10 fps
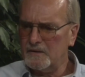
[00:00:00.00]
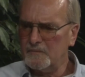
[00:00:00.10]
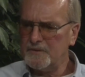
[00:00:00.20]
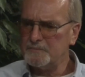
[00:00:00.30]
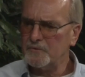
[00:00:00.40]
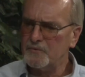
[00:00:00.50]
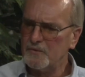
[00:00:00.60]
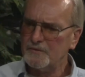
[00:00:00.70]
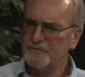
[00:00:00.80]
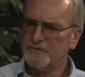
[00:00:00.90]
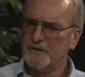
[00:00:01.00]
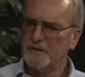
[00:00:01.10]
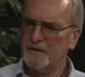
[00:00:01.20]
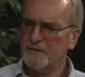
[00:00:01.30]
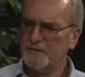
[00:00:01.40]
people who understand
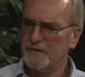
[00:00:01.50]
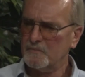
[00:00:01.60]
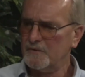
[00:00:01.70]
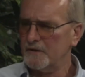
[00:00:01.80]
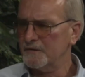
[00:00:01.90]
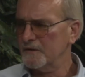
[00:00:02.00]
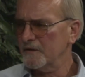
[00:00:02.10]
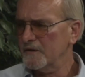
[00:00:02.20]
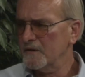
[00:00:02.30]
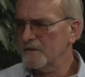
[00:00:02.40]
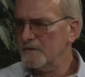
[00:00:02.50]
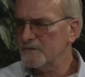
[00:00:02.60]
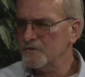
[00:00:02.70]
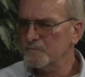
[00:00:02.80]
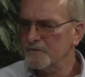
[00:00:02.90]
anything about the
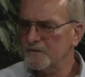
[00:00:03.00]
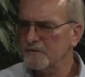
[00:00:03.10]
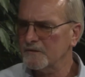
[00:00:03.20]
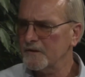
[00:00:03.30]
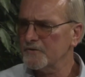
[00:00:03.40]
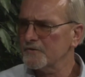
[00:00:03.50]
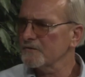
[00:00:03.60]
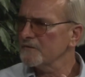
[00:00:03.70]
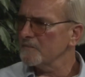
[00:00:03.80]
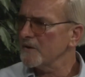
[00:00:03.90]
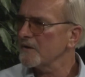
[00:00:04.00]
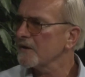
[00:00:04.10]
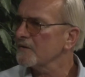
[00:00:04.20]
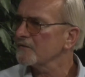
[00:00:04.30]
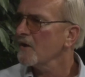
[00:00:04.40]
geopolitical nature of the
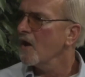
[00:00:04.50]
Americas